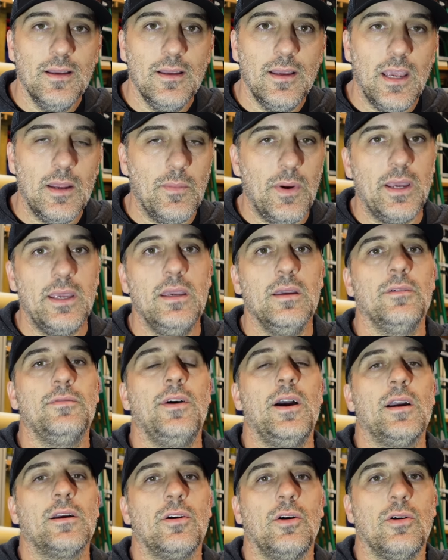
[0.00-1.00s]
in my
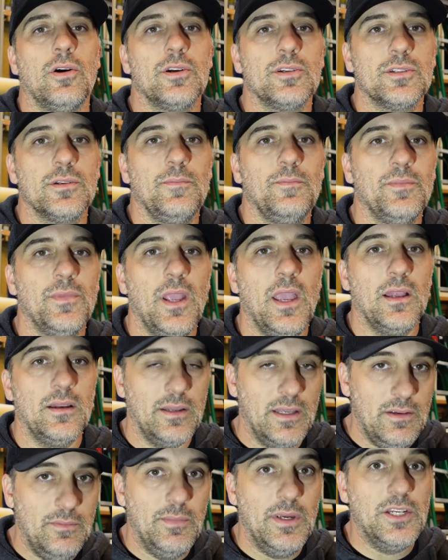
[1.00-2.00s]
EFI cars and
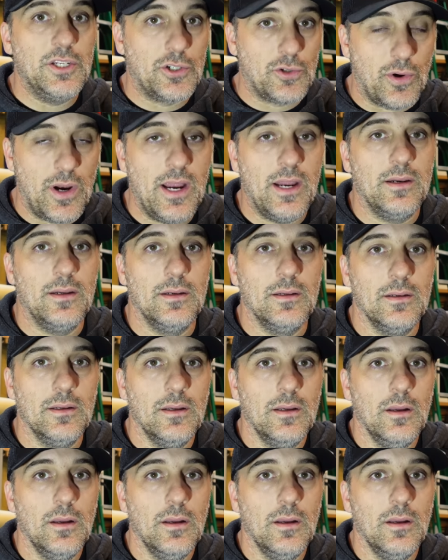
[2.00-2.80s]
leave me stranded.